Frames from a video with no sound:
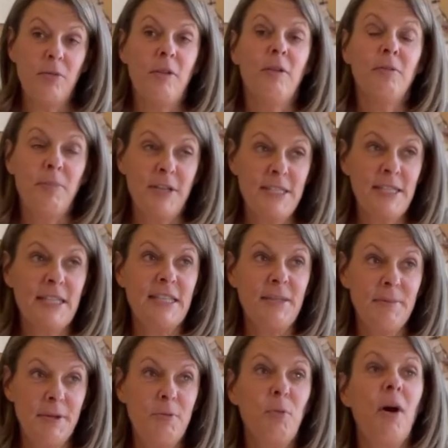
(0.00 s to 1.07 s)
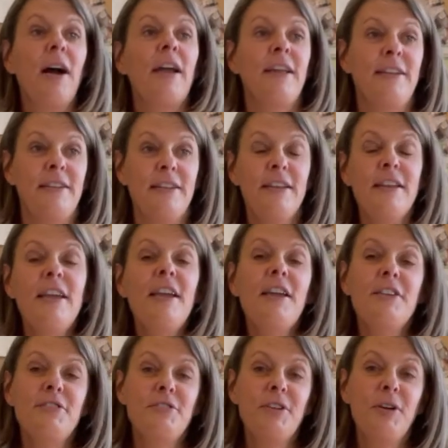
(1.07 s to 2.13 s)
It'll basically be wine.
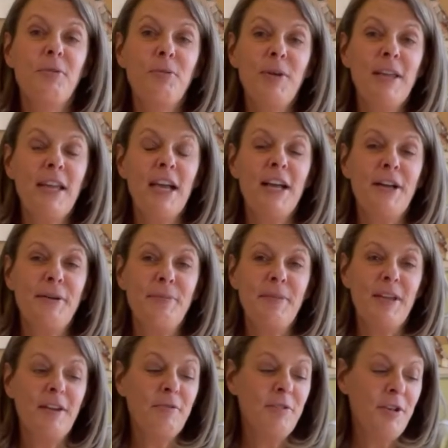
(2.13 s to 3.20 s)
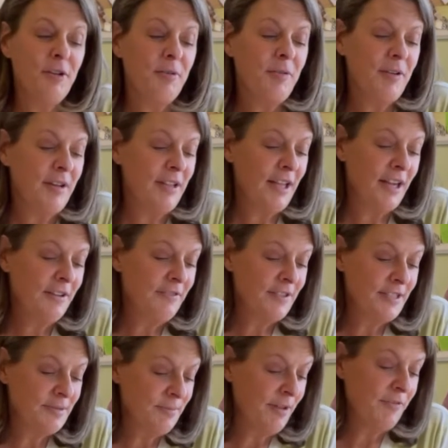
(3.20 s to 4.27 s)
So we, you know, a lot of
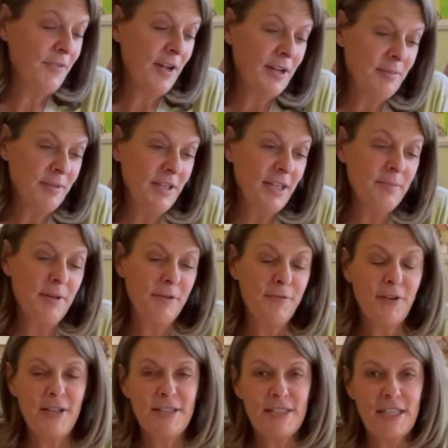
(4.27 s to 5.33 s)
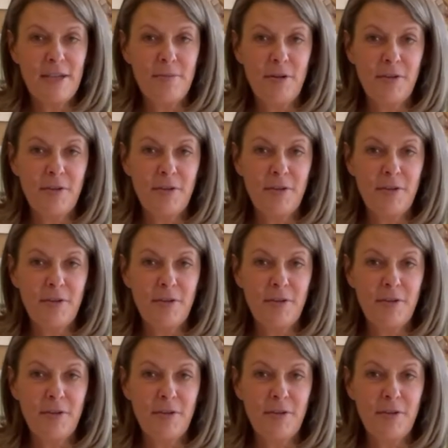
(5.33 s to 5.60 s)
us, my family and my friends come